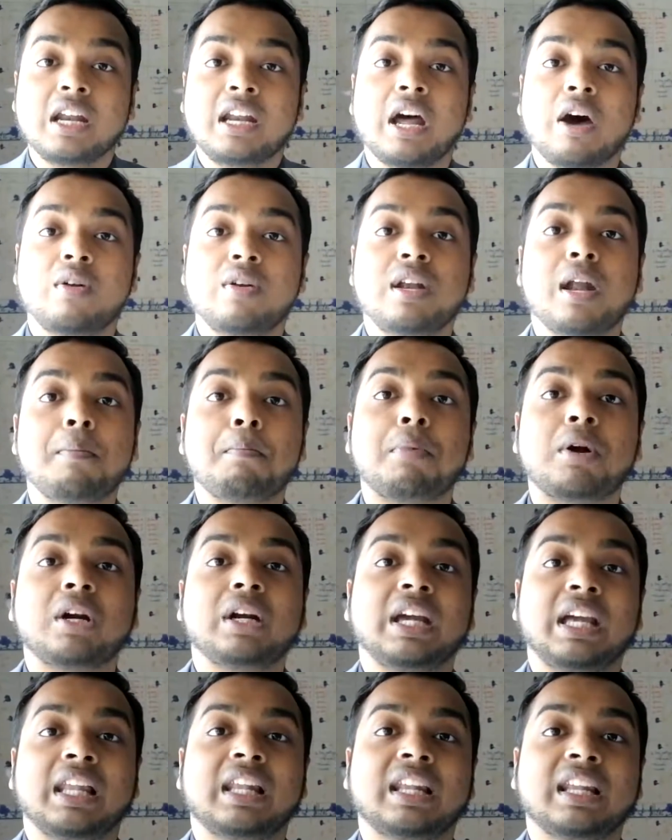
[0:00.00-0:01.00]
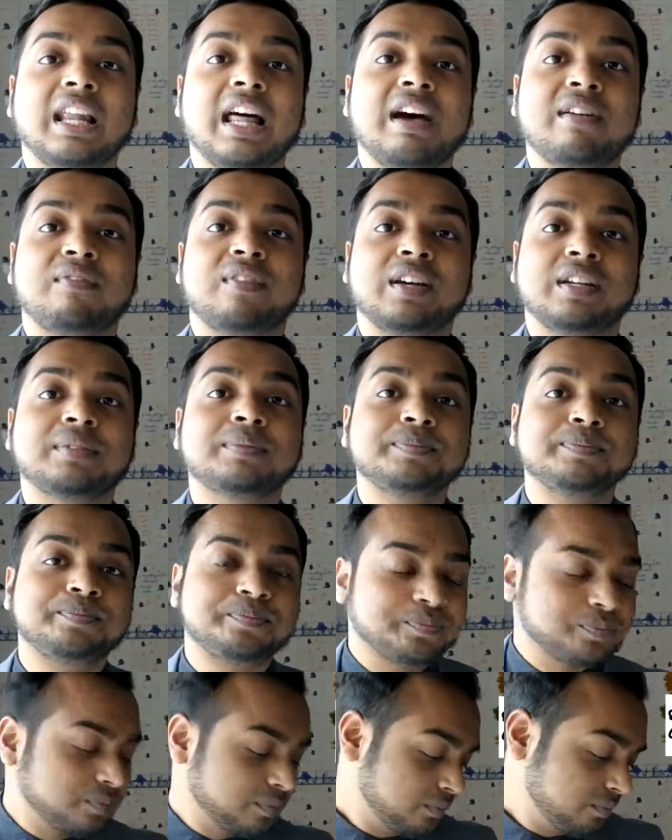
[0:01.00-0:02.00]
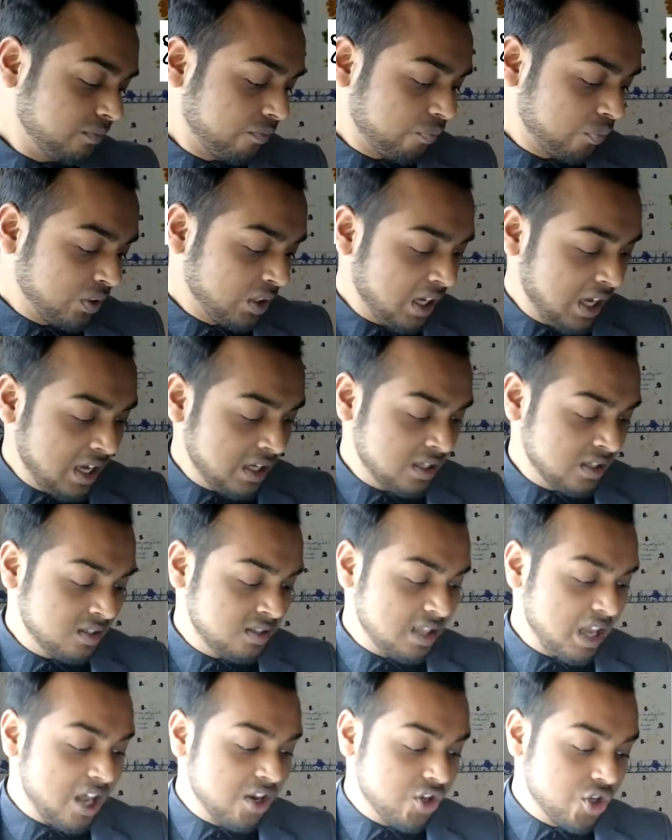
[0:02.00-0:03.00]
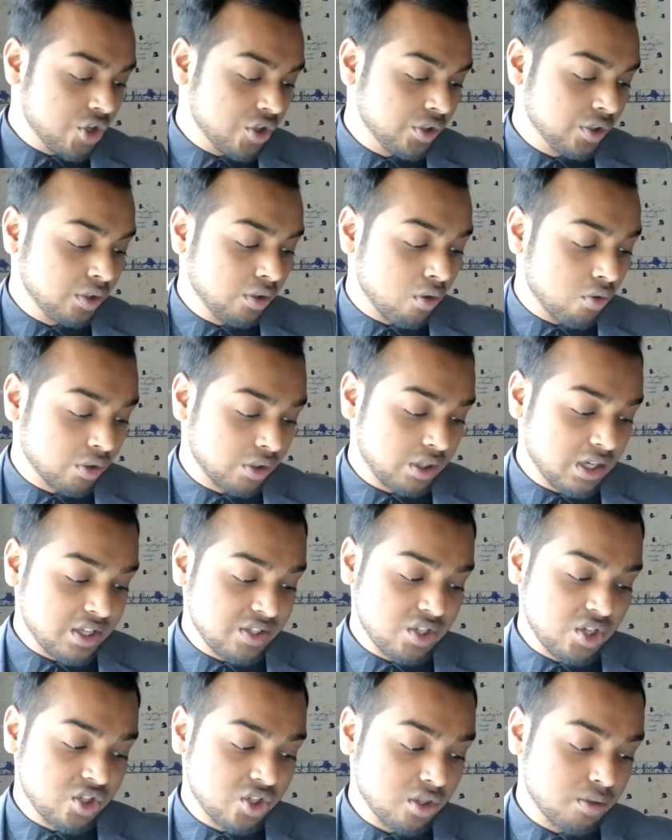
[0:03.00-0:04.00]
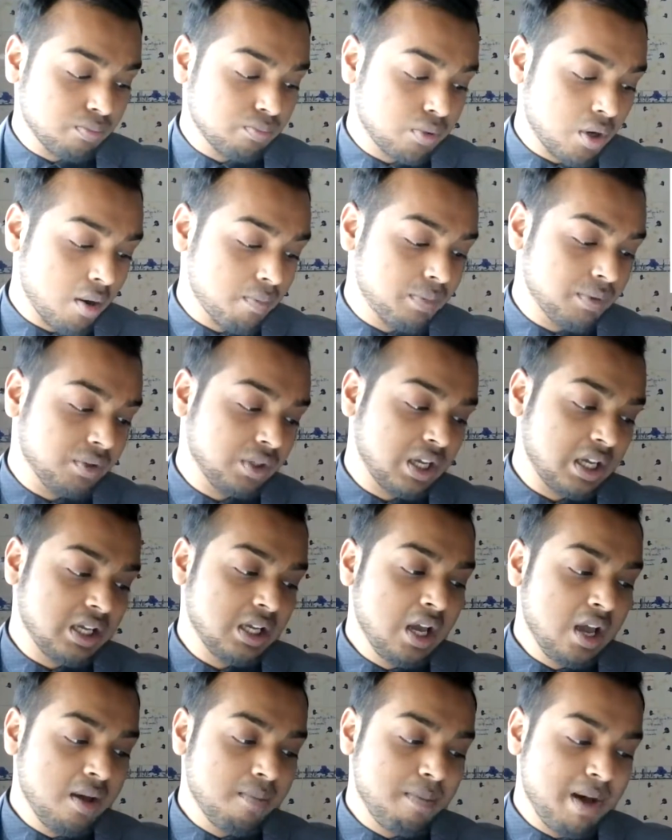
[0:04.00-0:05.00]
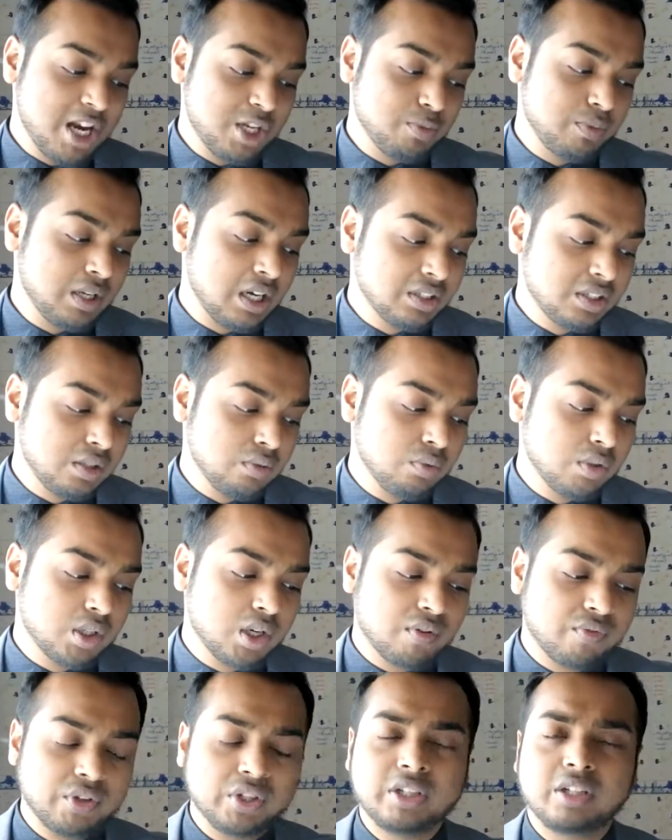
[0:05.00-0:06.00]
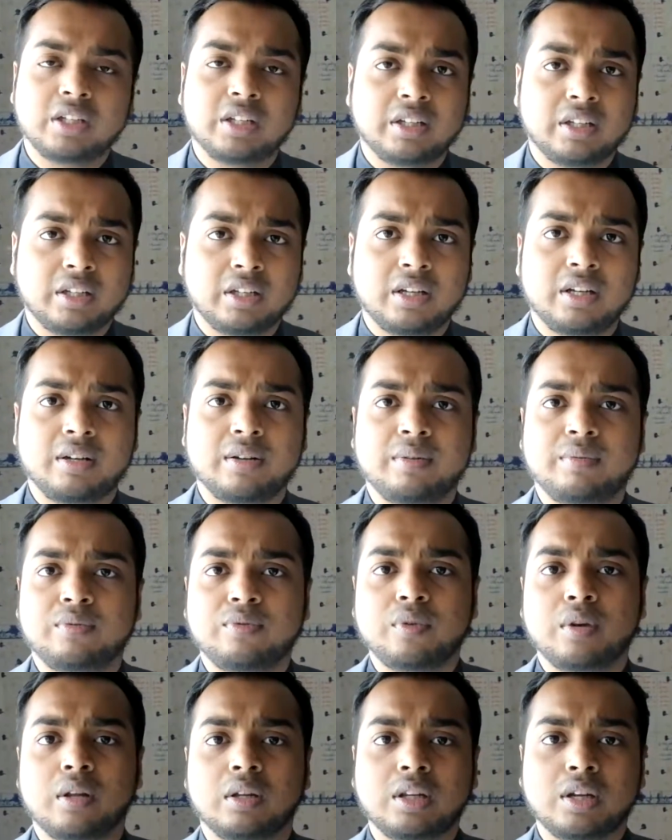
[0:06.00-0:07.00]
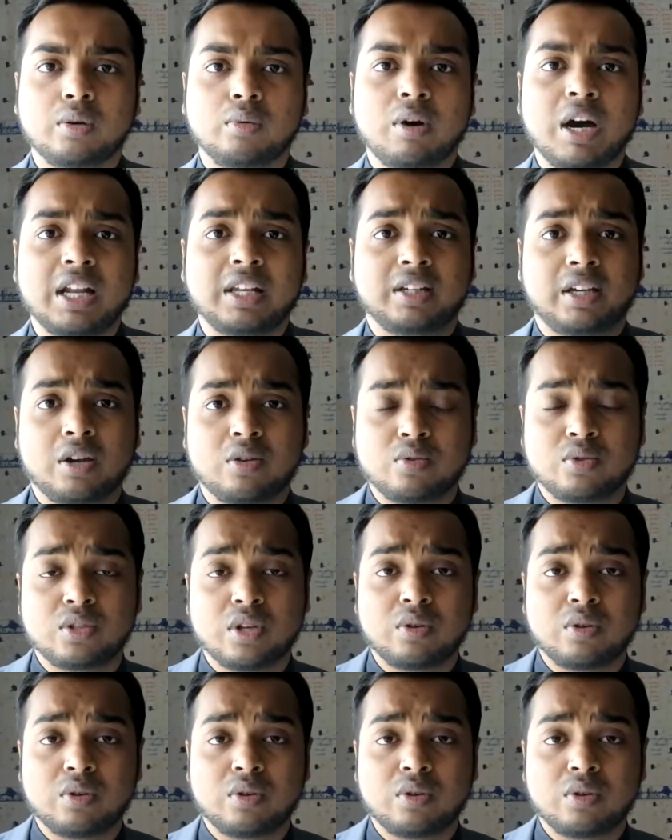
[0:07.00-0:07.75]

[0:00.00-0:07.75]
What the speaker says: Now, number 11 is internal organization problem. Okay, management, I think we covered it a little while ago.